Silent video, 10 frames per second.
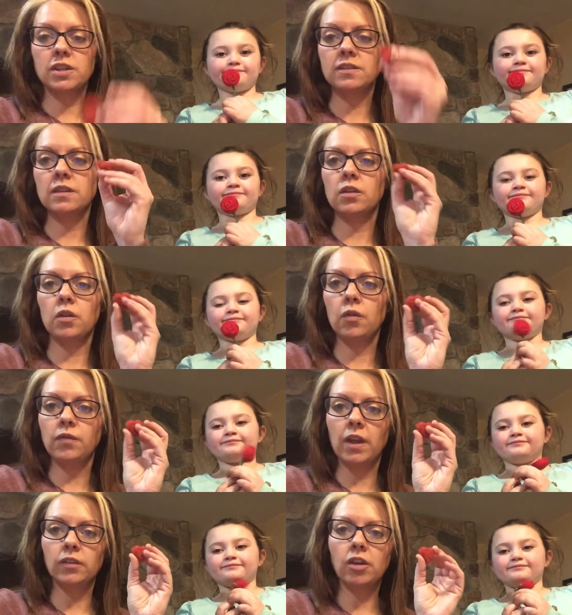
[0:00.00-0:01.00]
Speaker 1: of these little
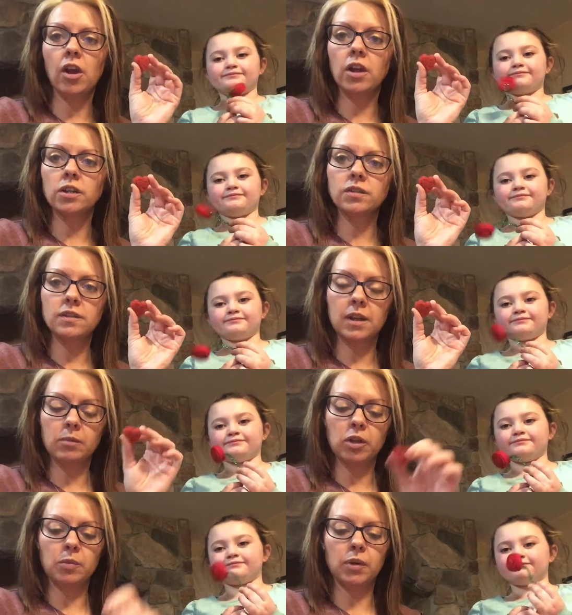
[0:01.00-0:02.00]
felt hearts that I'm
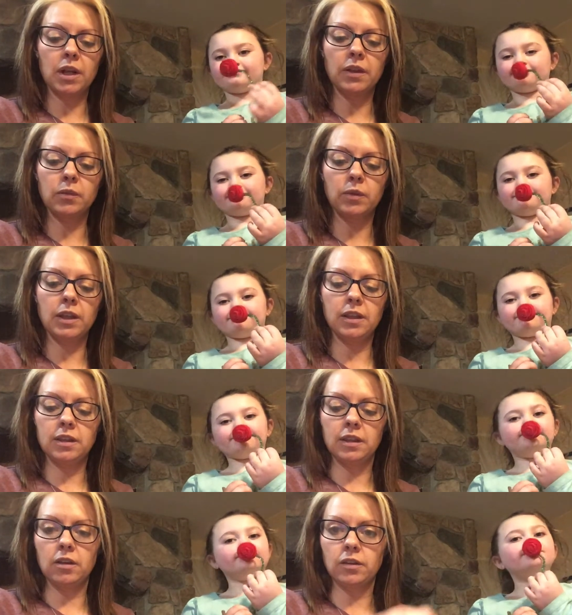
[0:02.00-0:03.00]
going to put on the wreath
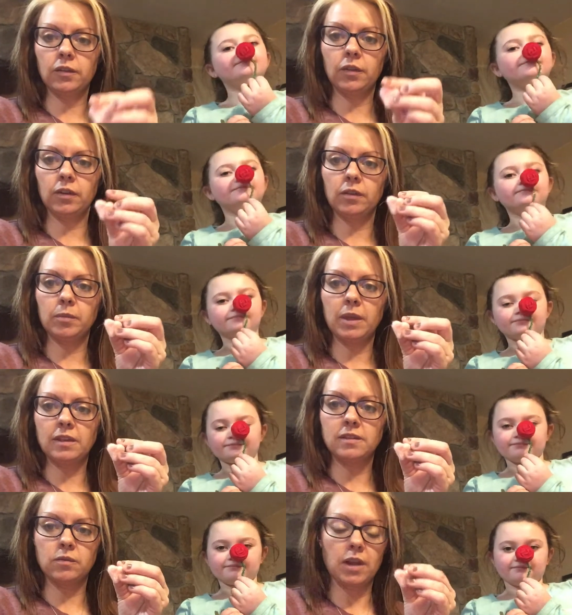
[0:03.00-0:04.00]
and all different
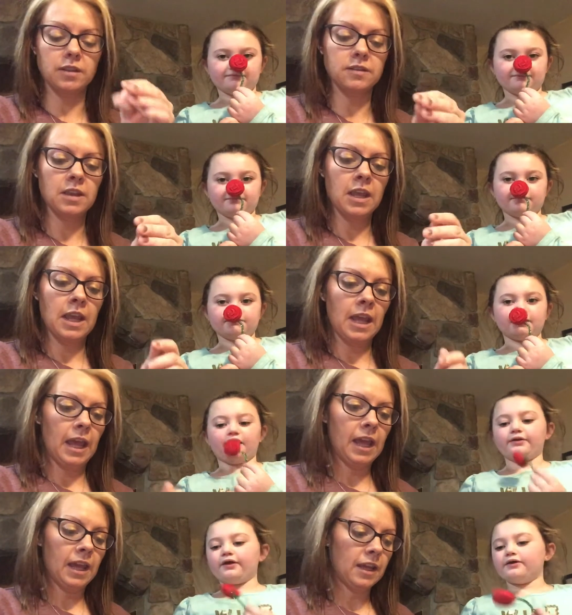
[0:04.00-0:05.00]
pinks and reds. I
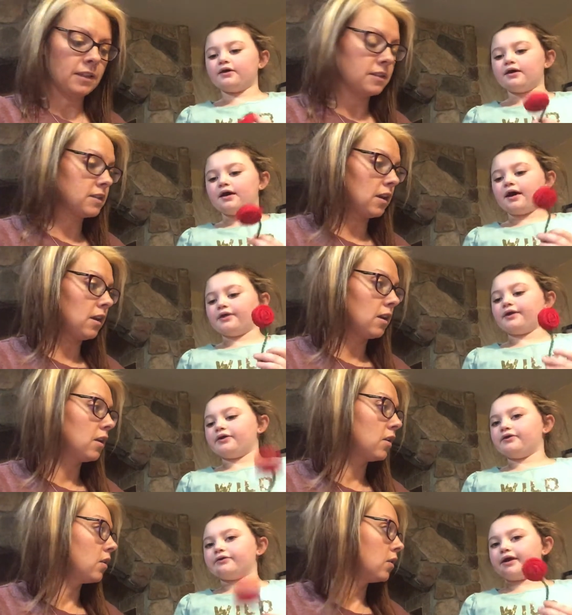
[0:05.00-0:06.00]
and thought, I thought
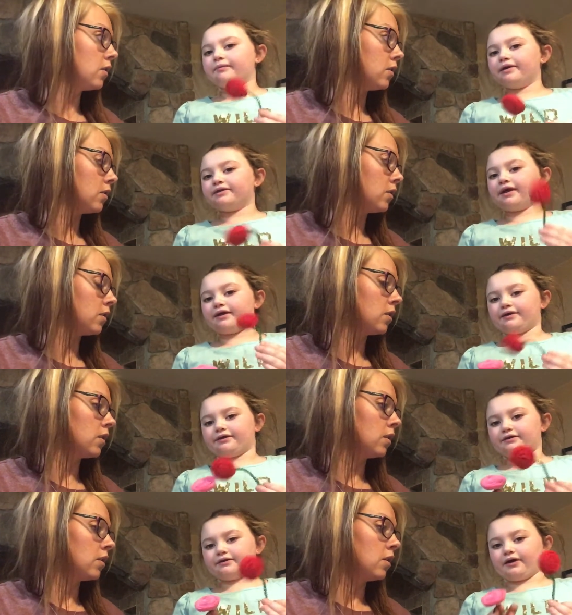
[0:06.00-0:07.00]
Speaker 2: you were going to make that a
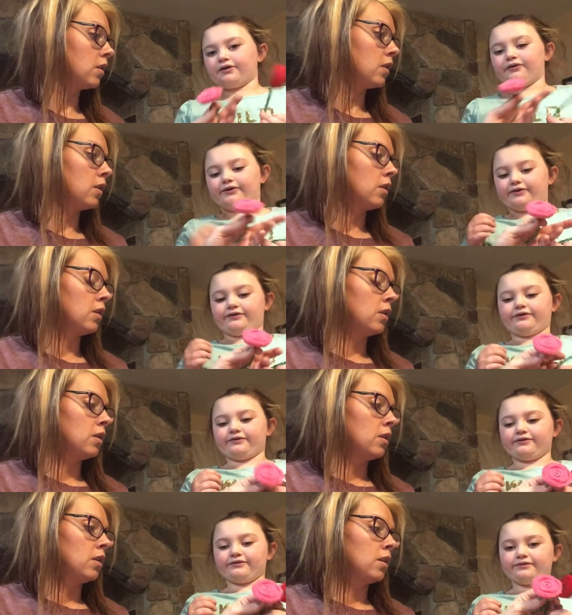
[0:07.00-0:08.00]
garland.
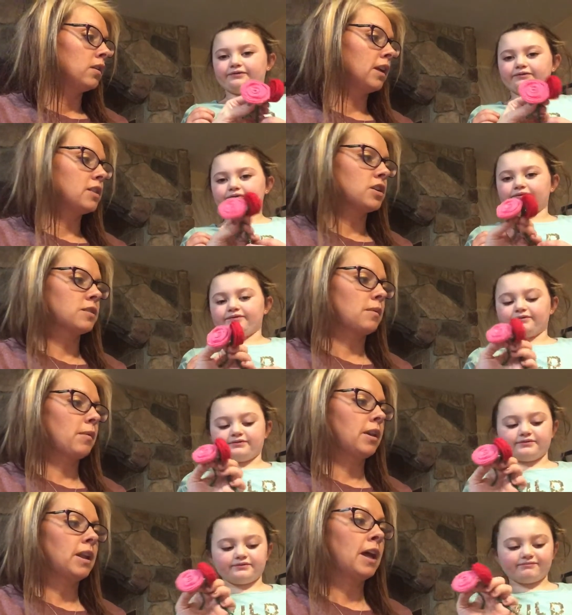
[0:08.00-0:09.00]
Speaker 1: Yeah, I changed my
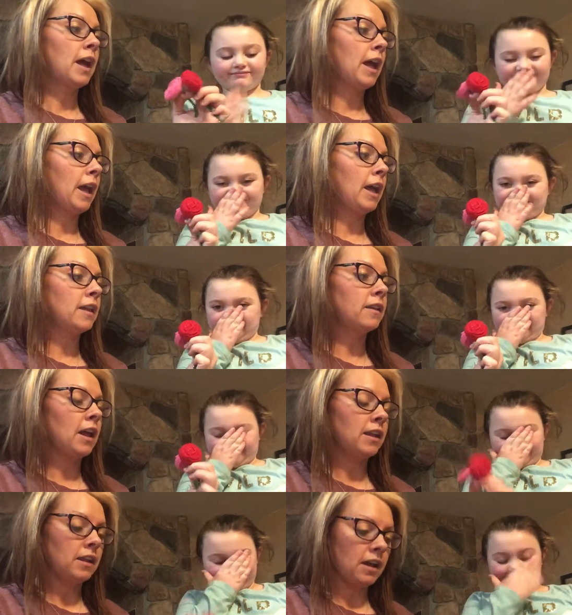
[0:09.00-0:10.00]
mind. And
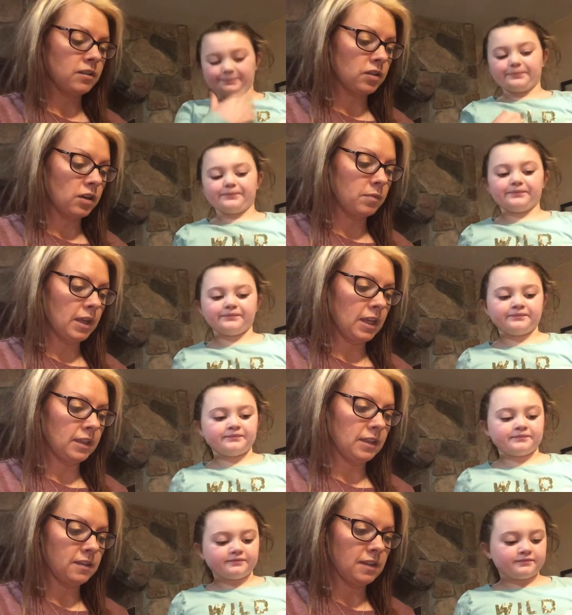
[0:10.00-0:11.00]
then I started making
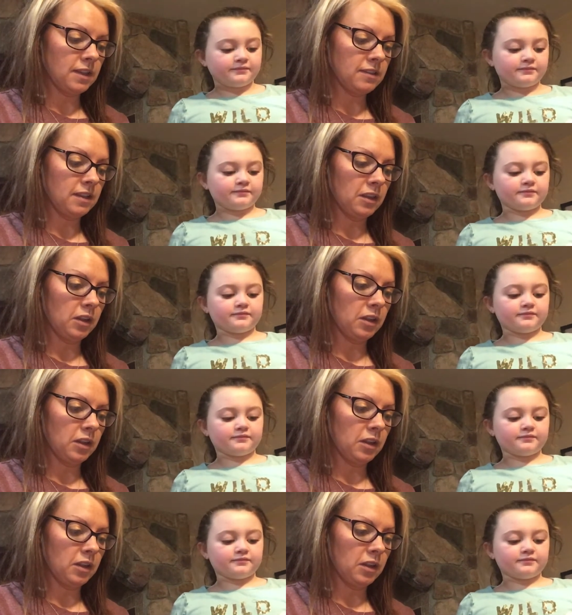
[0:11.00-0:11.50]
these easy